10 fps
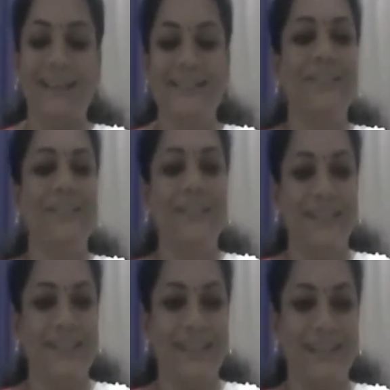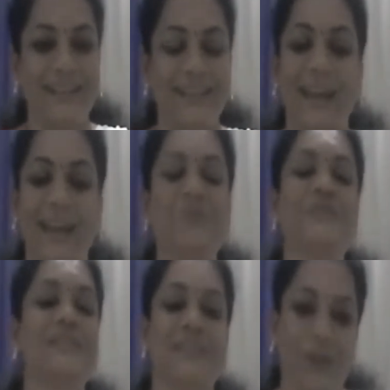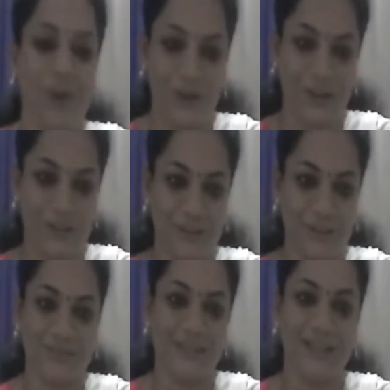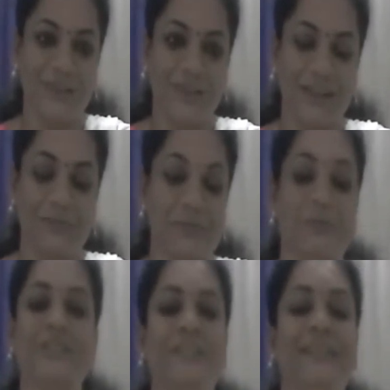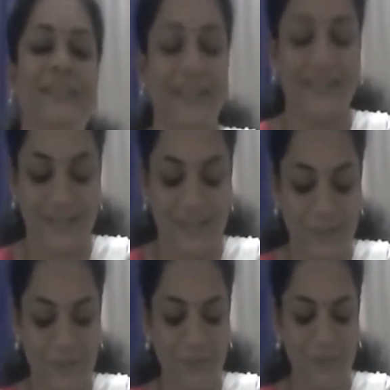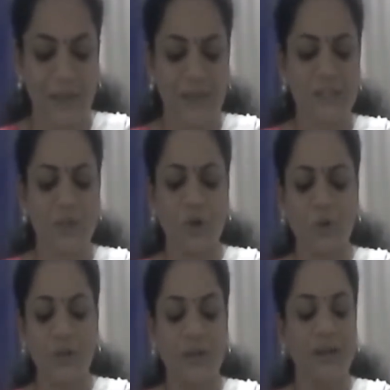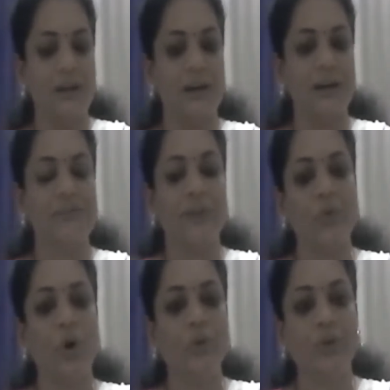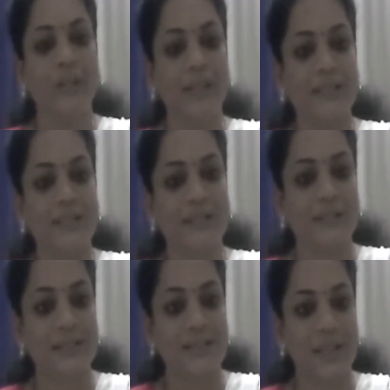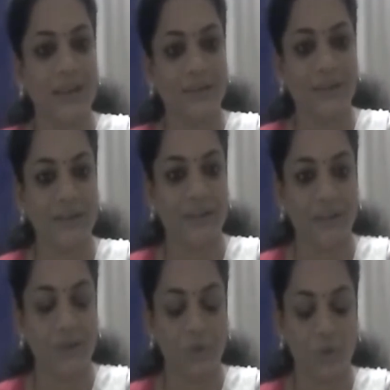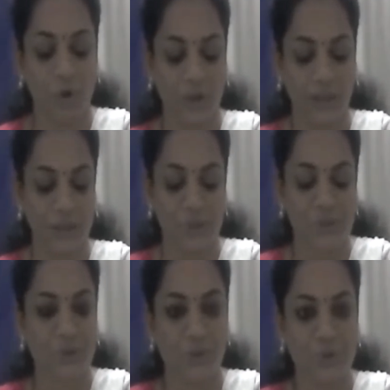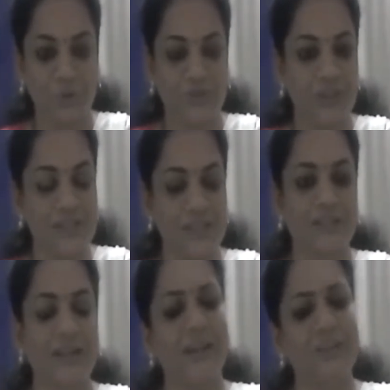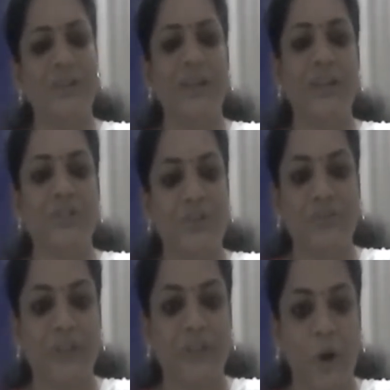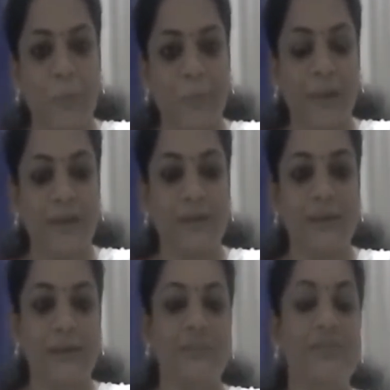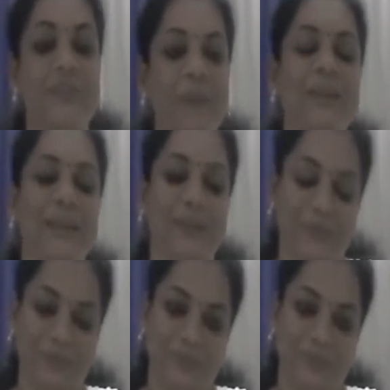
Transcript: children loves us a lot. Okay, especially the teachers. So if I want to teach a 3rd standard kid, you know what I used to do? First, the introduction of the topic, family.